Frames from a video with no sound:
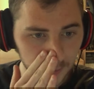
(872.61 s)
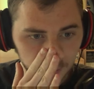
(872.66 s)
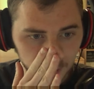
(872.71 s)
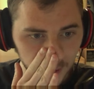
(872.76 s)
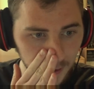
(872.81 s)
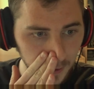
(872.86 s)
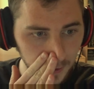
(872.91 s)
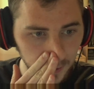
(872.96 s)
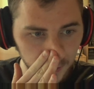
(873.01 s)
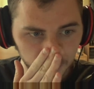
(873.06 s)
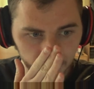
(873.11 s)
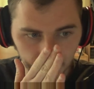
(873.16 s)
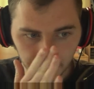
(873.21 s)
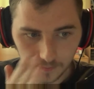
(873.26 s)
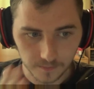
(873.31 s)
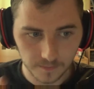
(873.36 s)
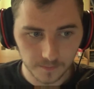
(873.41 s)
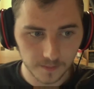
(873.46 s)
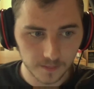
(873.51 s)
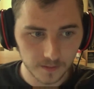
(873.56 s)
but
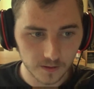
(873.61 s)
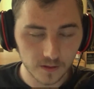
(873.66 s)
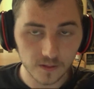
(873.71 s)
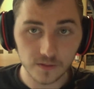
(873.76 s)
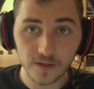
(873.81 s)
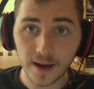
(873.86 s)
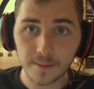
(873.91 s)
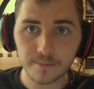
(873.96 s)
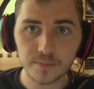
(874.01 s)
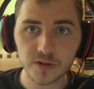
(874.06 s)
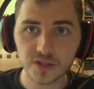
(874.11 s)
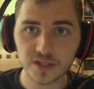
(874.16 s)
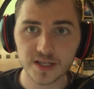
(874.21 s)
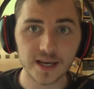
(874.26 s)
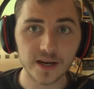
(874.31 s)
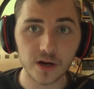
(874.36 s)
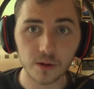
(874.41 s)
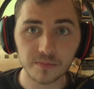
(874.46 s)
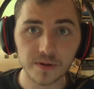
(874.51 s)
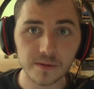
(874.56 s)
that boss
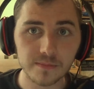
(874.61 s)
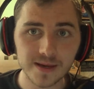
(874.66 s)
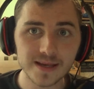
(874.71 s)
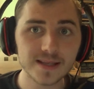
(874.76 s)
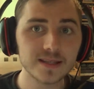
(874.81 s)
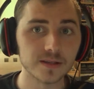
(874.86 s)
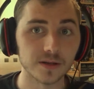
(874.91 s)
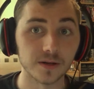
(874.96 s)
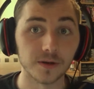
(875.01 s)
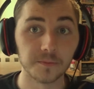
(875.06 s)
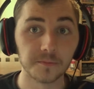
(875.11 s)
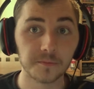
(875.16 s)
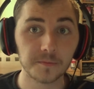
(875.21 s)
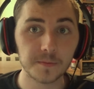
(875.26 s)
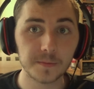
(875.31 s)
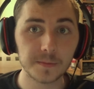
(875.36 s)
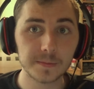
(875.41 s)
cannot be beaten.